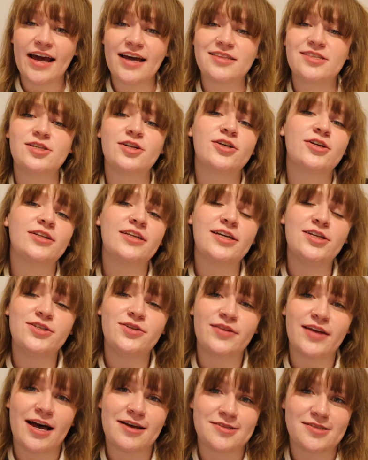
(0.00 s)
It's an early
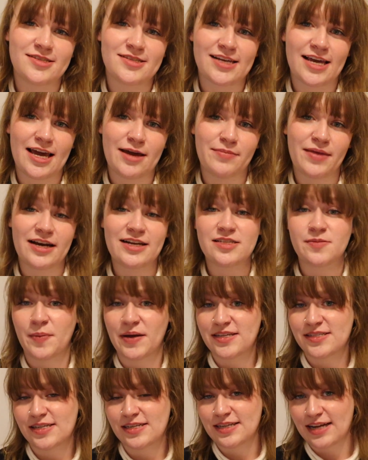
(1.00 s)
2000s game that is
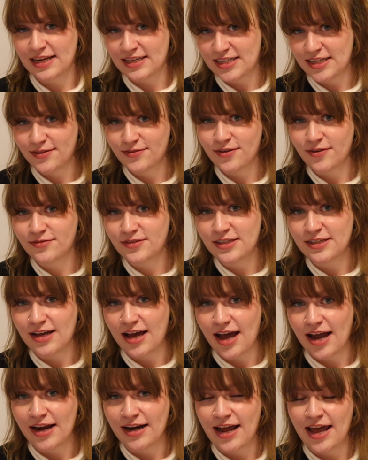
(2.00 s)
based in
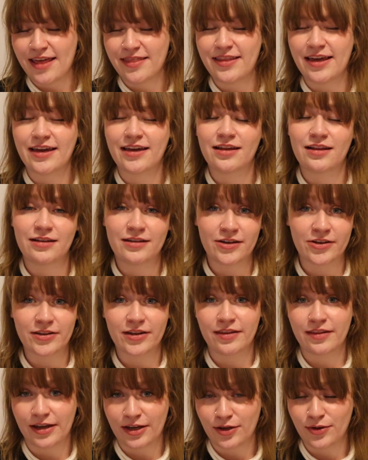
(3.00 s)
1959, and they
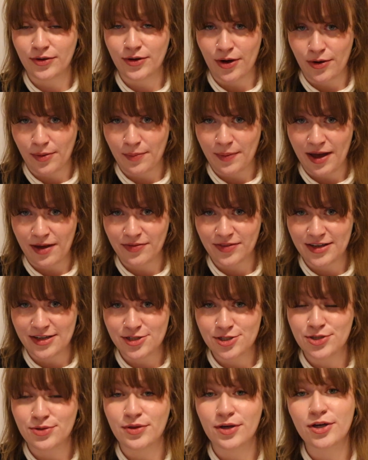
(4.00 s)
clearly let you know about
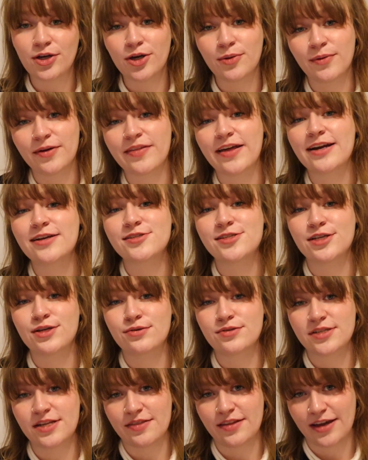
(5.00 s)
this through the humor that is
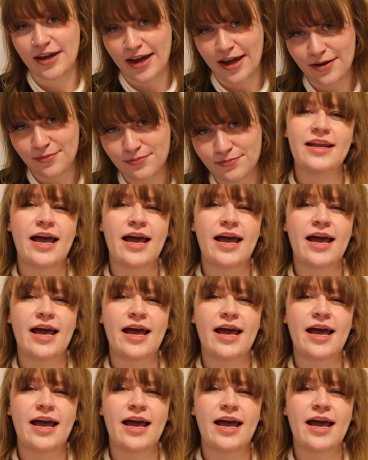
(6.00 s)
used in the game.